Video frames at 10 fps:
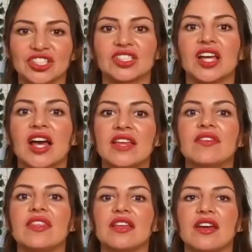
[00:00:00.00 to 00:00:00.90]
Just
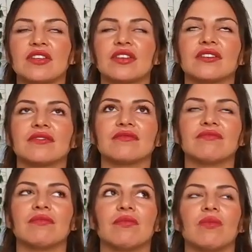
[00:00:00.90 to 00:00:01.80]
even the other,
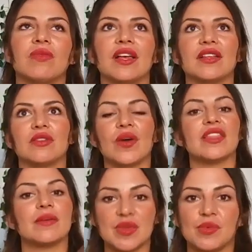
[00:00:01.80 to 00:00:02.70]
like the way
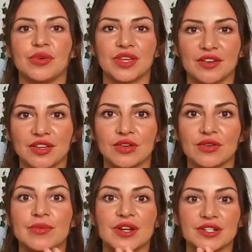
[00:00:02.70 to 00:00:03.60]
that people hear you,
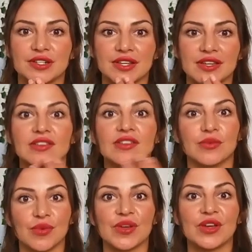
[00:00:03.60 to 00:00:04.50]
especially,
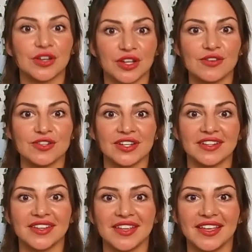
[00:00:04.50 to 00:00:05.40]
when we are
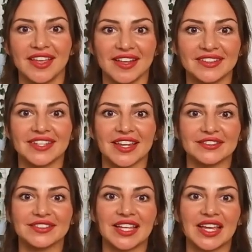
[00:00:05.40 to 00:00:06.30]
coaching, instead
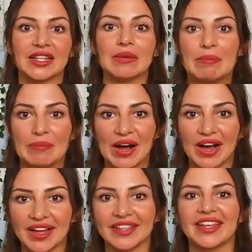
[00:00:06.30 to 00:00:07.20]
of saying,
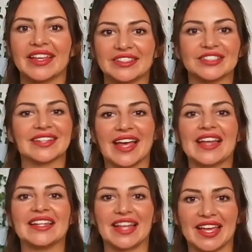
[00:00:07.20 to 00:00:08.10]
but just
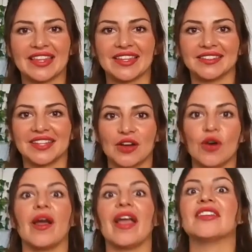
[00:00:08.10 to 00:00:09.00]
adding and it's like,
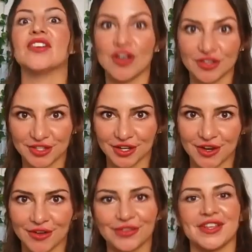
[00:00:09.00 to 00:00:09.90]
oh, and
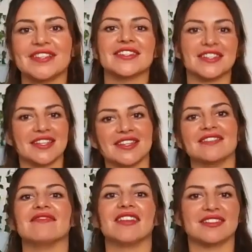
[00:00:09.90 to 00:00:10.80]
also let's
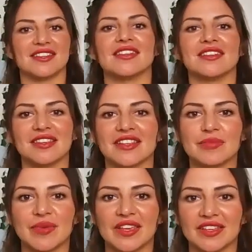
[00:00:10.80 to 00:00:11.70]
listen to
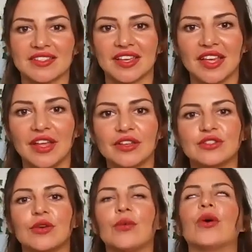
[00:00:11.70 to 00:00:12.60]
this piece.
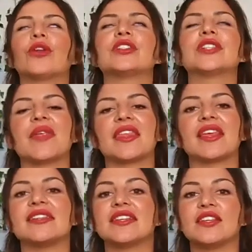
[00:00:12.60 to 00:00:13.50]
So what are some of the
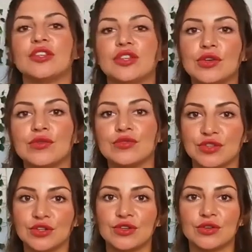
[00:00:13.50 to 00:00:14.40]
things that you
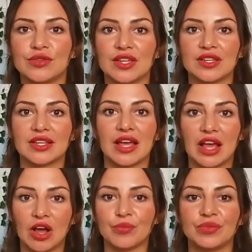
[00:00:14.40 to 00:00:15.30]
do then to
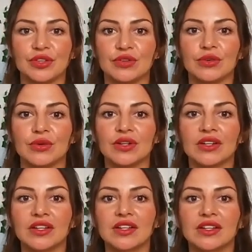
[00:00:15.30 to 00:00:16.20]
help you
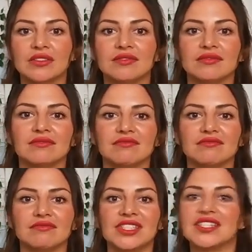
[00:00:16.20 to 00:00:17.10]

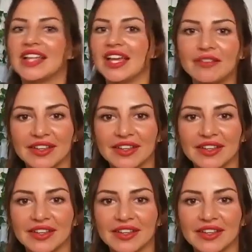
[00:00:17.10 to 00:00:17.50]
stay